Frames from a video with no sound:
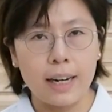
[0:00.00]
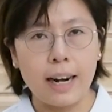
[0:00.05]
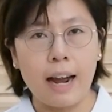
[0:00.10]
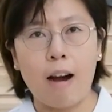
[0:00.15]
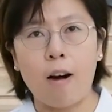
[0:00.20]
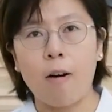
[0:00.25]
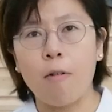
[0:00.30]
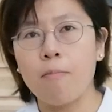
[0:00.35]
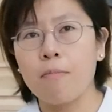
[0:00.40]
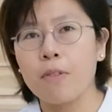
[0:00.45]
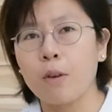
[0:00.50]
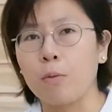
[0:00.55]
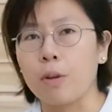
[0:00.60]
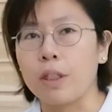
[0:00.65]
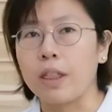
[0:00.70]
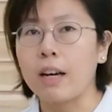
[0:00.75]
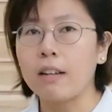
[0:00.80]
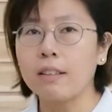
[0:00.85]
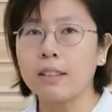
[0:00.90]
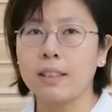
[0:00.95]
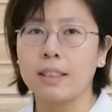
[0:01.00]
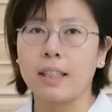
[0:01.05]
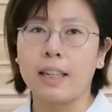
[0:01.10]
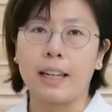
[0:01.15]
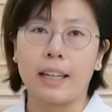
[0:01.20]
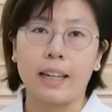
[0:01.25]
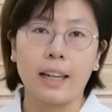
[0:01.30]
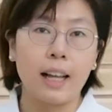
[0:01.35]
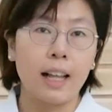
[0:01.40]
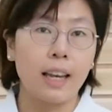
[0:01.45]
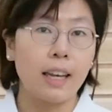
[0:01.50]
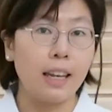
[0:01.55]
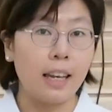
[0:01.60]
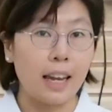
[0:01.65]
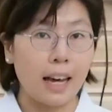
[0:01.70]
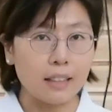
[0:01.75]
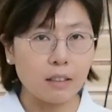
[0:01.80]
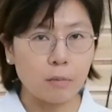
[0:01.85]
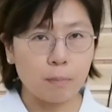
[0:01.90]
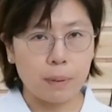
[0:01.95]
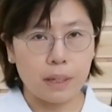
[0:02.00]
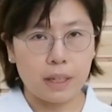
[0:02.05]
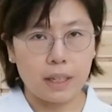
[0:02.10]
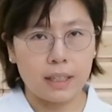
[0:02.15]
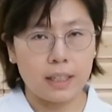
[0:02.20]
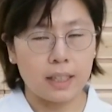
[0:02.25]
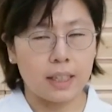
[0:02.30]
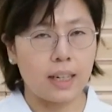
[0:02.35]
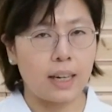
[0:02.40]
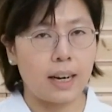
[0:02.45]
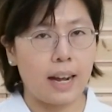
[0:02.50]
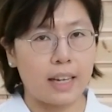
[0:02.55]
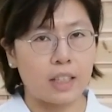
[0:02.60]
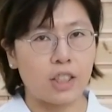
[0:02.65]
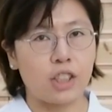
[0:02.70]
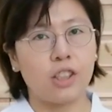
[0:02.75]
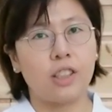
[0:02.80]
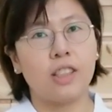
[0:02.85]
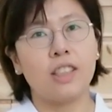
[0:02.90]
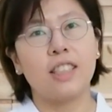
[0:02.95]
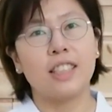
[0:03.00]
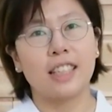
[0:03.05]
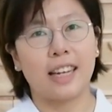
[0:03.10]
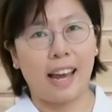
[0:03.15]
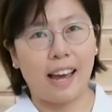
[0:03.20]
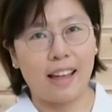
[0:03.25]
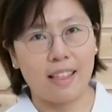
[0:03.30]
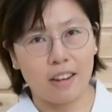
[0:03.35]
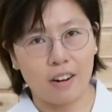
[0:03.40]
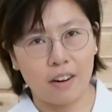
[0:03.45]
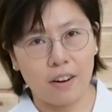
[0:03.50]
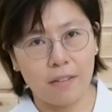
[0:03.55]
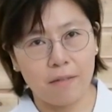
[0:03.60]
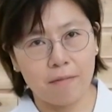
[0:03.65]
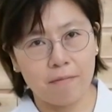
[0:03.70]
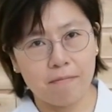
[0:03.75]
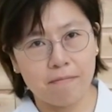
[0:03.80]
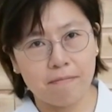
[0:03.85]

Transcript: Now, without saying, let's begin the connection together.